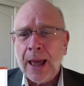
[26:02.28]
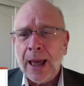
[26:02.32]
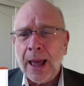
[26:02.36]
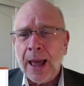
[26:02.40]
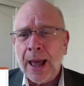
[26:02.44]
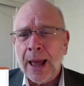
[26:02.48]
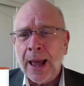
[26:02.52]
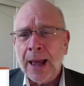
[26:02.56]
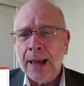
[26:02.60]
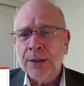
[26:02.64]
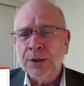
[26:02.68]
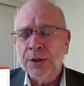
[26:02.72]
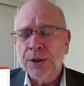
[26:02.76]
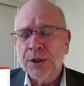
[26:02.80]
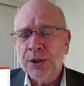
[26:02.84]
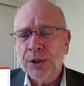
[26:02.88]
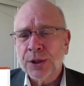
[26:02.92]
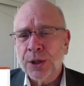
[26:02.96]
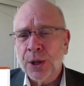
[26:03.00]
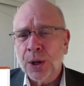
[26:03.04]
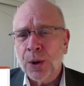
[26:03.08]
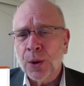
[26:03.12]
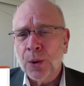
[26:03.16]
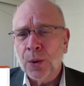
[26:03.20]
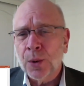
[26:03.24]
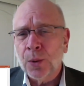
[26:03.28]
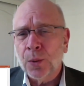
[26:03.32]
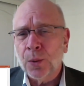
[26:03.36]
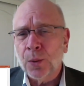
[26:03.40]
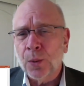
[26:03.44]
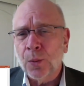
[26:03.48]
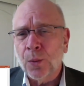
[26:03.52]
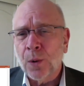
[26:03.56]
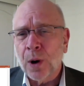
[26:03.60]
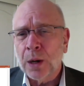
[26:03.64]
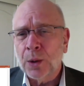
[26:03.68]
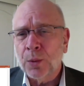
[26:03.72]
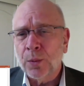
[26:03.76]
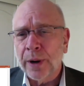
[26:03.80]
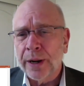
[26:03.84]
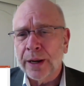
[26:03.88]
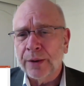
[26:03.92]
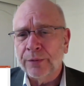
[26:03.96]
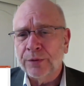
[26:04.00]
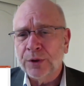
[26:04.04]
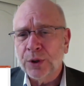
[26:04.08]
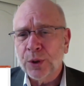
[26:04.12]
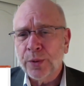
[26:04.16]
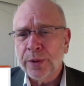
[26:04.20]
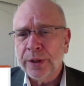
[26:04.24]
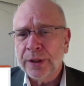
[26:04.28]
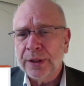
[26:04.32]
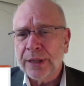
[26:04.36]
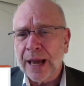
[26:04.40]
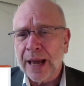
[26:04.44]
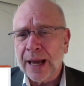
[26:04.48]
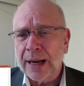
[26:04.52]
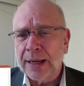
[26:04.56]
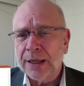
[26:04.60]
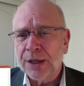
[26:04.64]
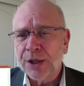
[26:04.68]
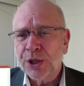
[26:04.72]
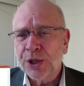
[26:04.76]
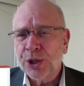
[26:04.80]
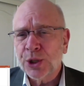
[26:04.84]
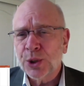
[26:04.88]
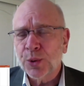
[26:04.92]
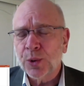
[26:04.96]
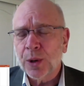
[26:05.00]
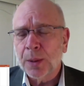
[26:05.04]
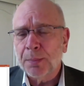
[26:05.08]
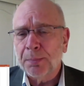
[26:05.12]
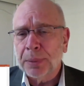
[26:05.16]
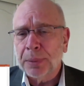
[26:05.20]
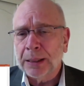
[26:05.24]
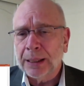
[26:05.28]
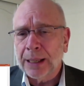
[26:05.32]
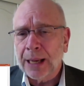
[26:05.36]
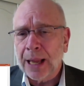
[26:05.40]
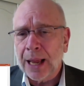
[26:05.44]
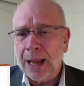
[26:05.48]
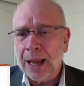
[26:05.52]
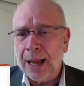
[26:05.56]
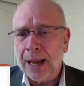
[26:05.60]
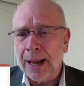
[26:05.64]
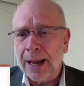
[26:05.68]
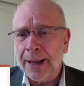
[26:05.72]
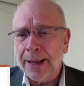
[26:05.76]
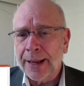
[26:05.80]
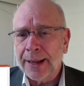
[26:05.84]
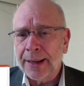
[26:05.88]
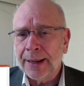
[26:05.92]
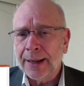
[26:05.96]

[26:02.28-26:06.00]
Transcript: And so one way of doing that is to apply